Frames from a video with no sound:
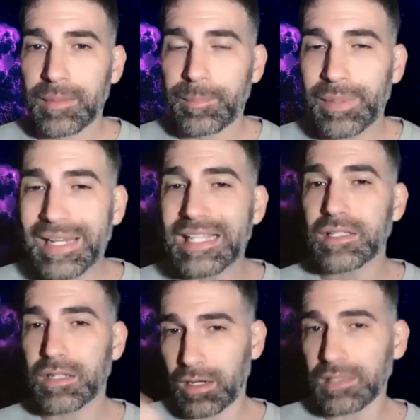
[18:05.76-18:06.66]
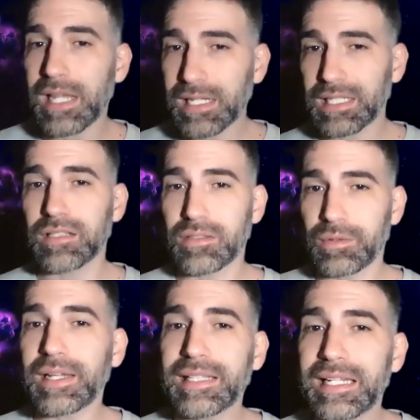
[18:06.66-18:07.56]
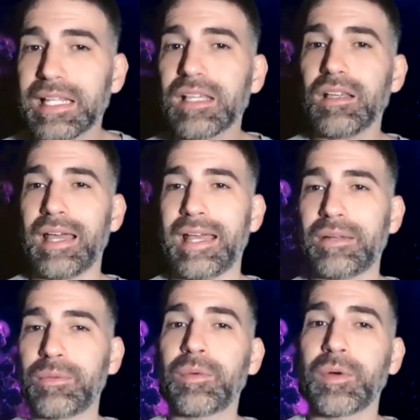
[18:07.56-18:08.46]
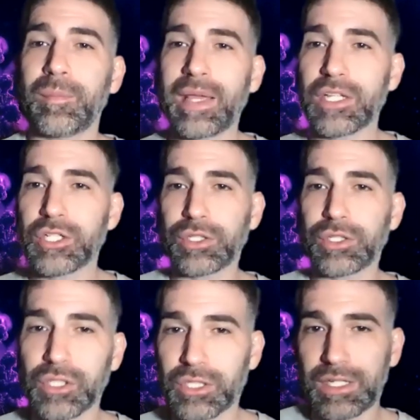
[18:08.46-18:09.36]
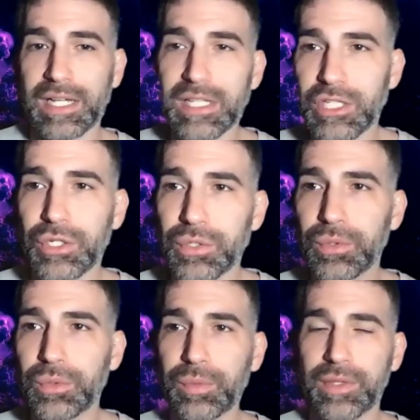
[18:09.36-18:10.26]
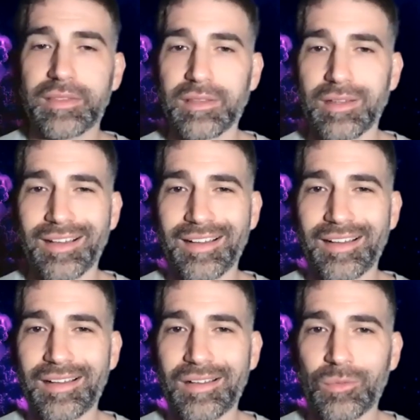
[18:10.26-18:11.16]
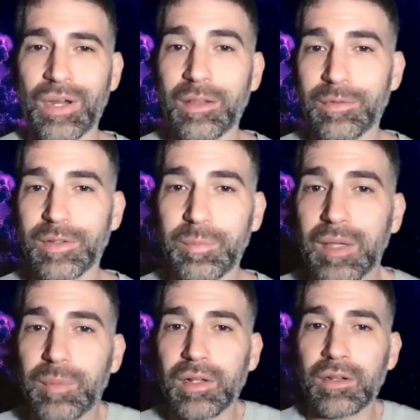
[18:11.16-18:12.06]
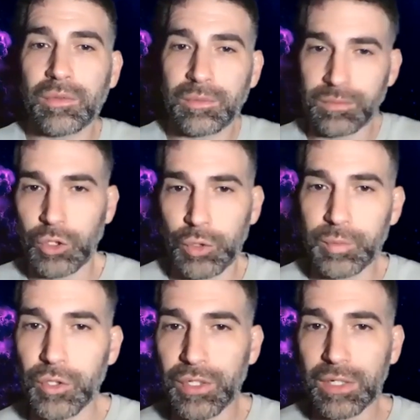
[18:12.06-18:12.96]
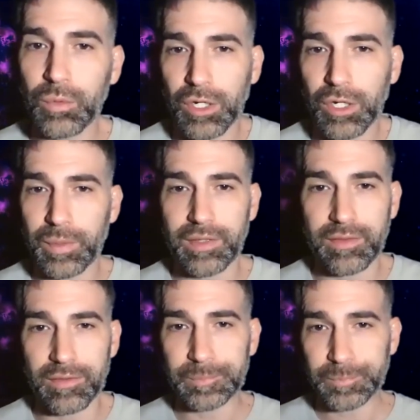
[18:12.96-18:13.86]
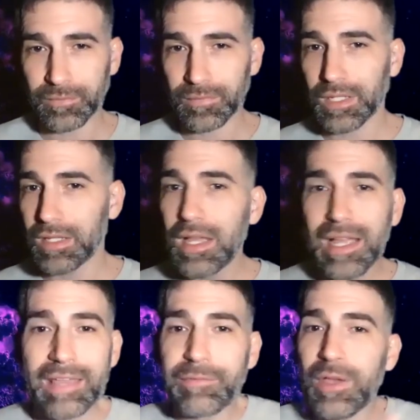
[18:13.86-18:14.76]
Please contact us directly and we will make sure to connect you with relevant people whom you can work with. If you